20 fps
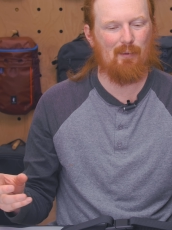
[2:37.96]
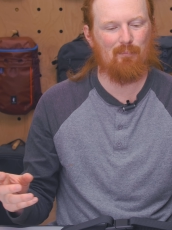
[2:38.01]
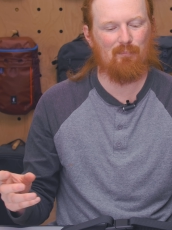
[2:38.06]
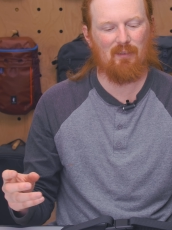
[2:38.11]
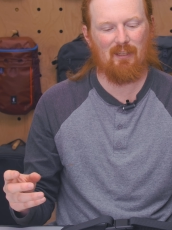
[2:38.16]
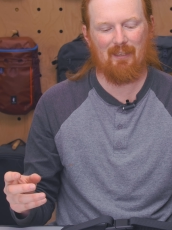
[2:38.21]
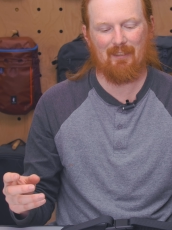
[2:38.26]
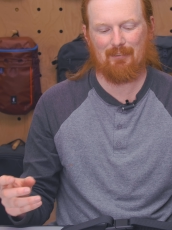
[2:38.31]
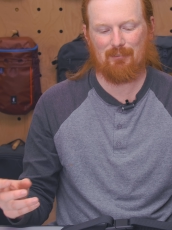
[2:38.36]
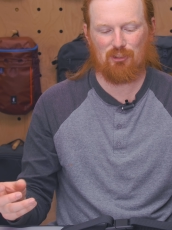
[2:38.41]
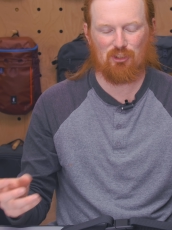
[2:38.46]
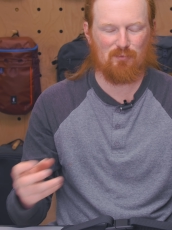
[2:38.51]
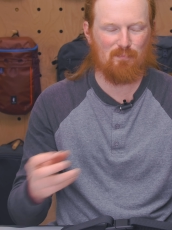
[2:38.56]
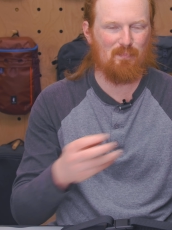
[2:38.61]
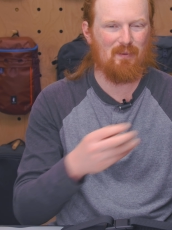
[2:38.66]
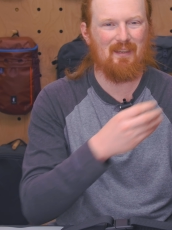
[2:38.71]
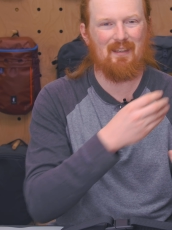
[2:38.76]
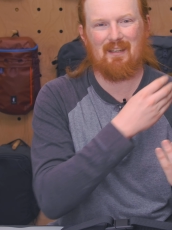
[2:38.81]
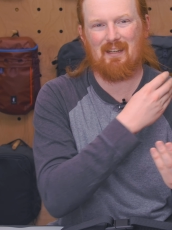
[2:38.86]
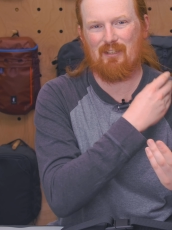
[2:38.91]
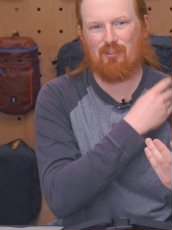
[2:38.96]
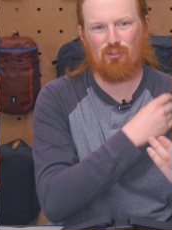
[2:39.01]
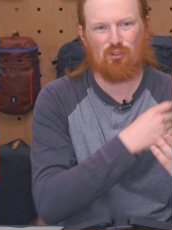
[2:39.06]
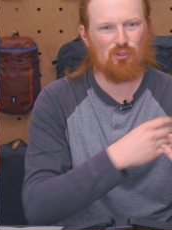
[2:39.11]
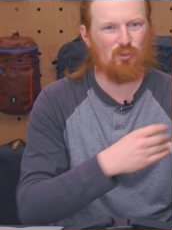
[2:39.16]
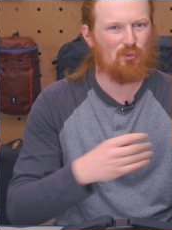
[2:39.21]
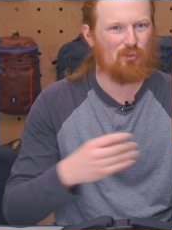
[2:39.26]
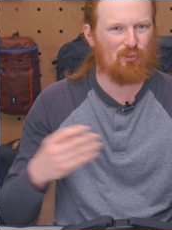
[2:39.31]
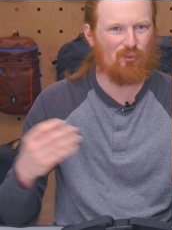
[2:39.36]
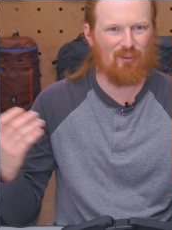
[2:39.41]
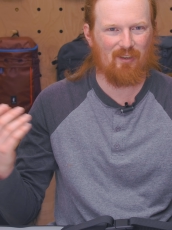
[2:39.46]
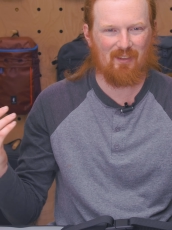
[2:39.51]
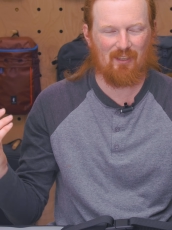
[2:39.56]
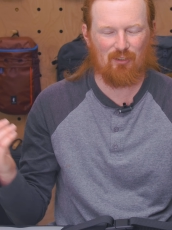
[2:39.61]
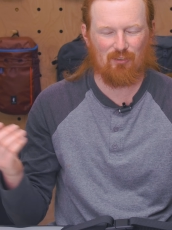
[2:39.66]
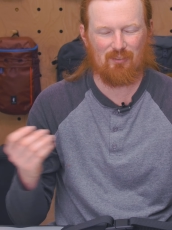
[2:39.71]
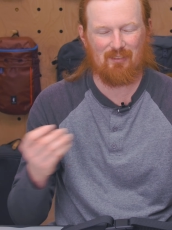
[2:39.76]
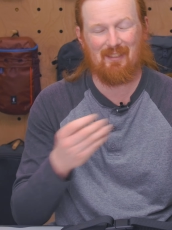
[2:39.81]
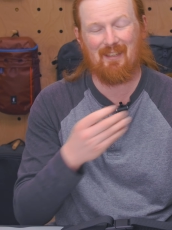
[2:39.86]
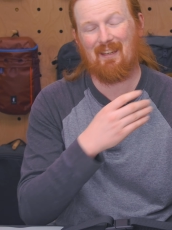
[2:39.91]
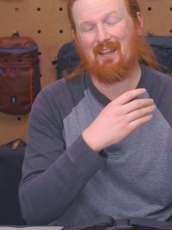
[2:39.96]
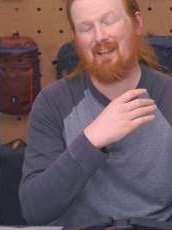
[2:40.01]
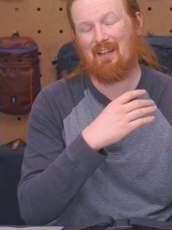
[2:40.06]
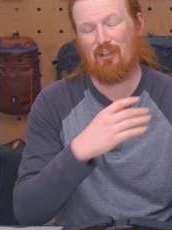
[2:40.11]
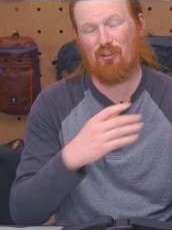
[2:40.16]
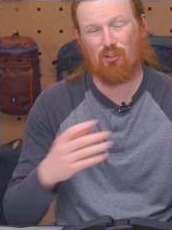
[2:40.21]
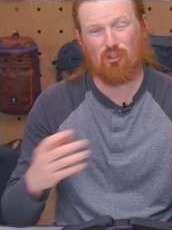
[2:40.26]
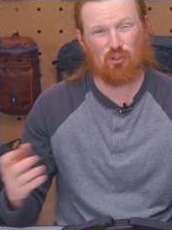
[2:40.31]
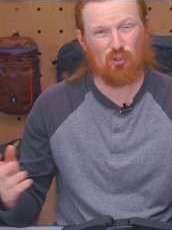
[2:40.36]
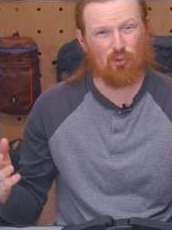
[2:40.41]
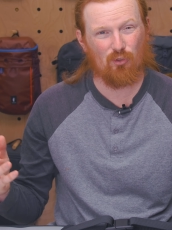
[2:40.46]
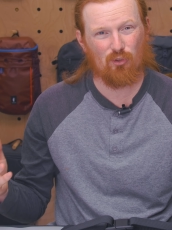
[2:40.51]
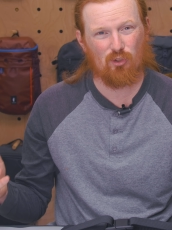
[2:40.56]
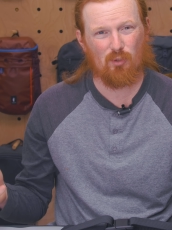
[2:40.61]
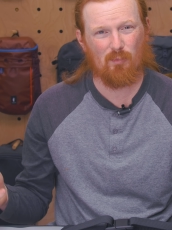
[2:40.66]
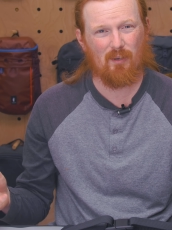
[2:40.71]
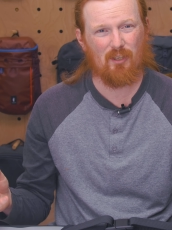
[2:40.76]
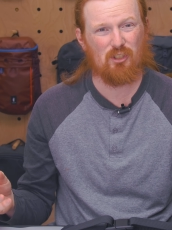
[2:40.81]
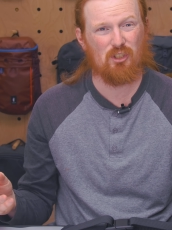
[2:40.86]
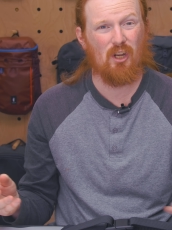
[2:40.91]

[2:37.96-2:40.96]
like just big on your shoulder or anything, or dig in on your shoulder too much.